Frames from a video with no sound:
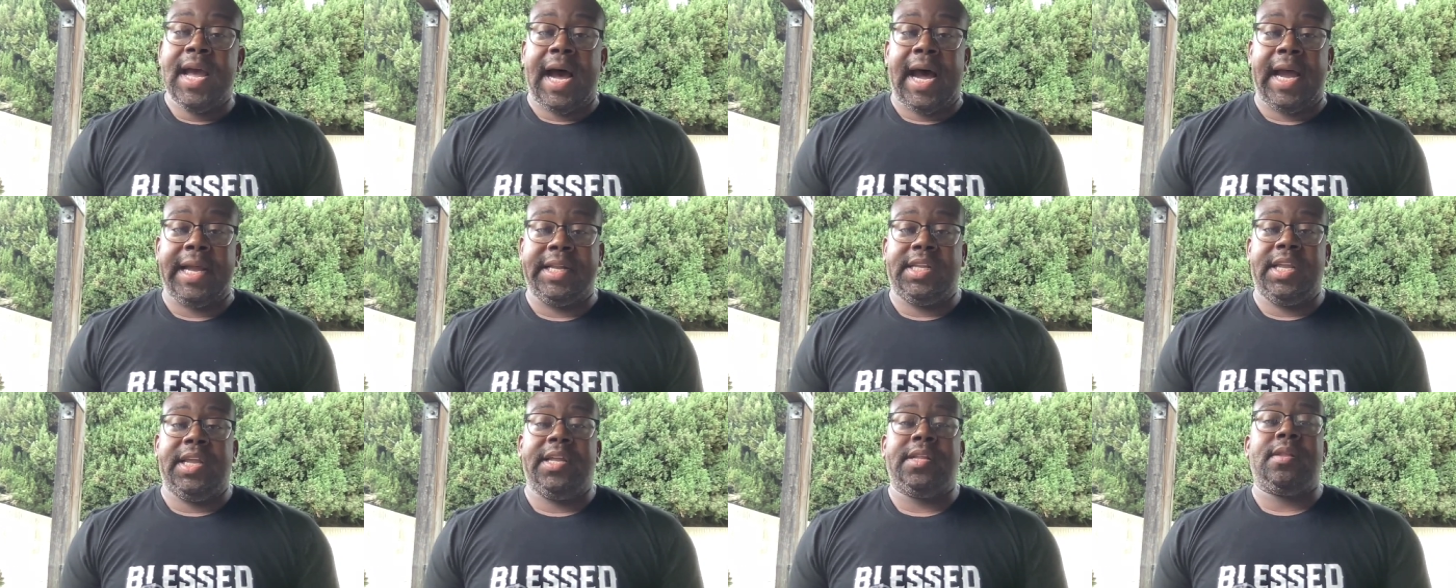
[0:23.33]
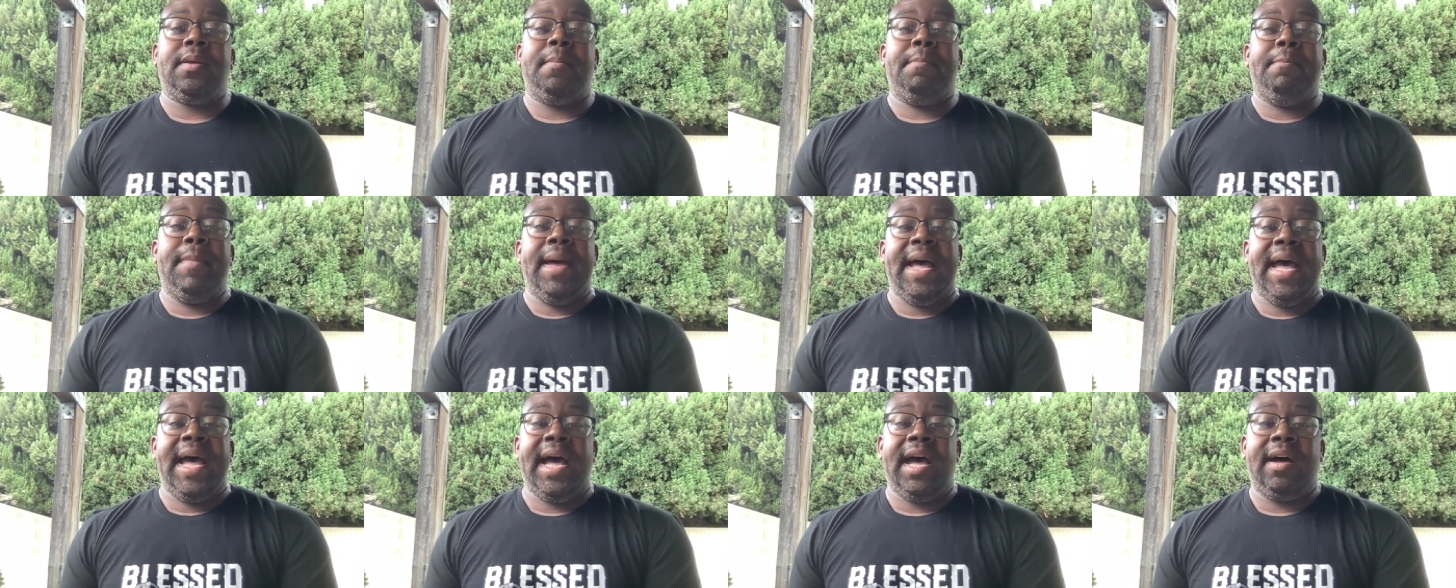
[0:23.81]
I think the
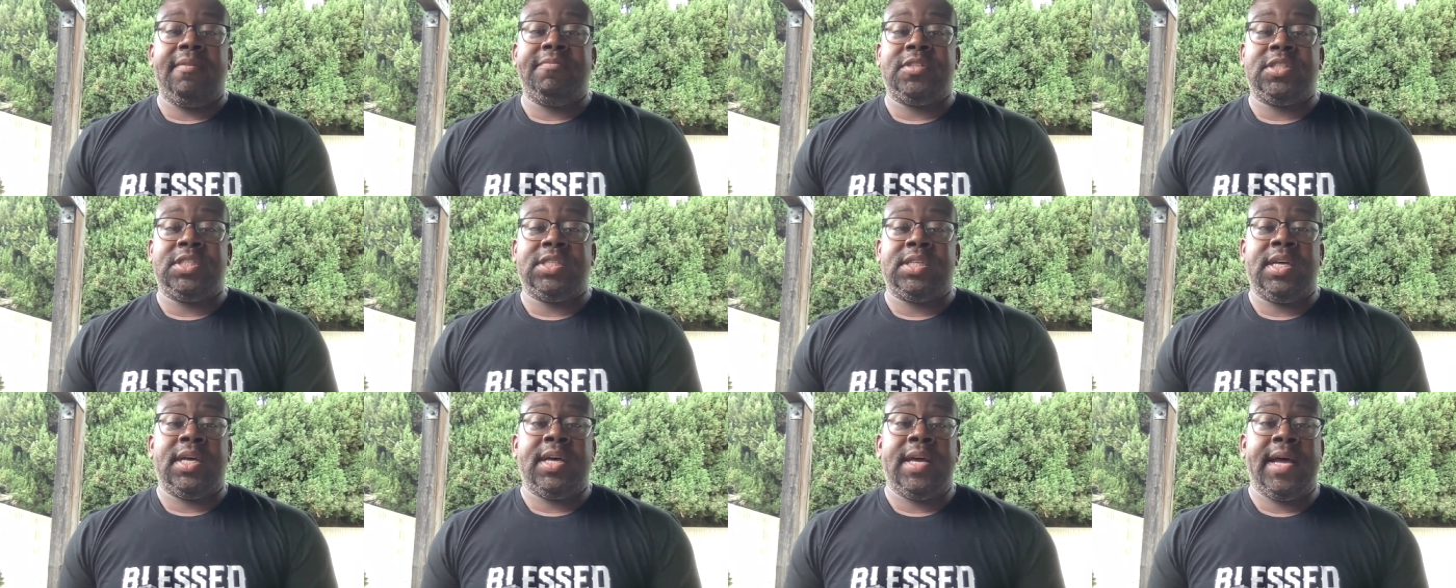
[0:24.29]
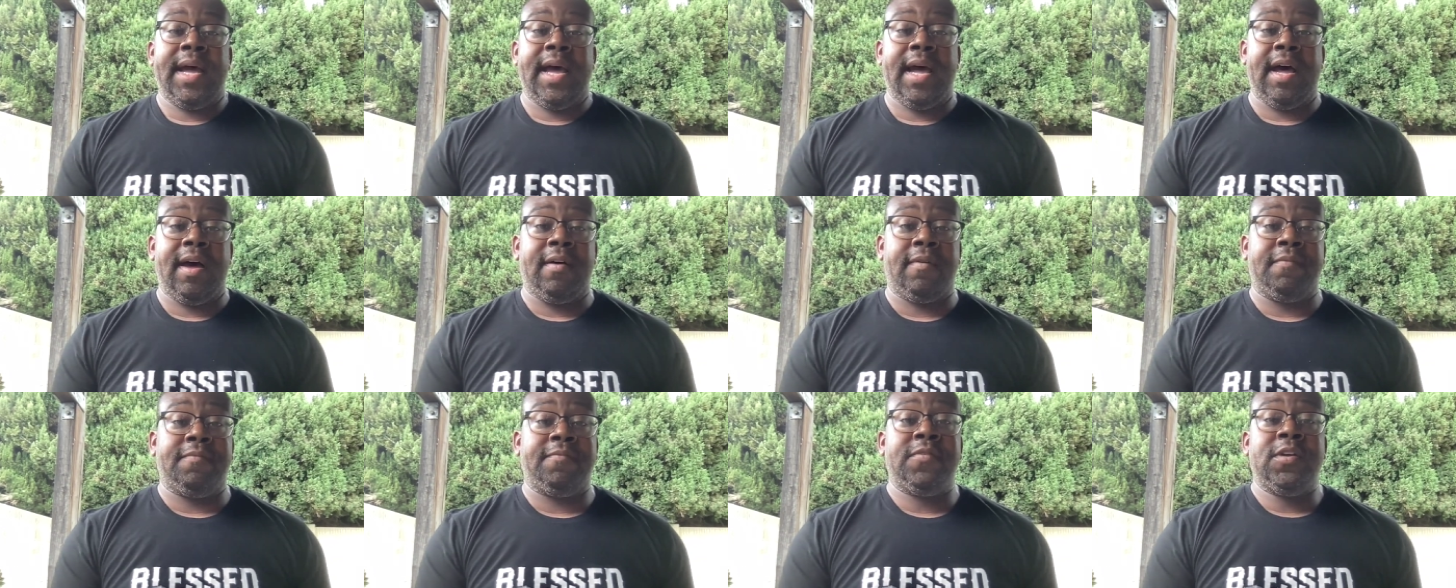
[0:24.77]
Mavs
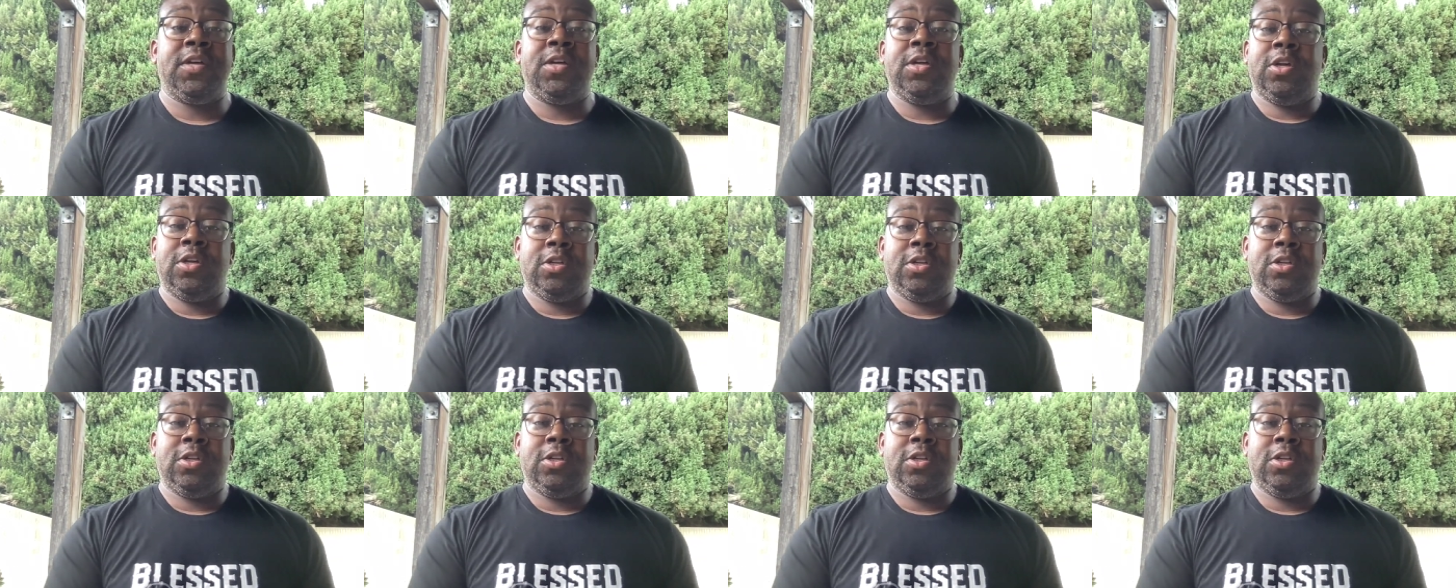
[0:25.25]
have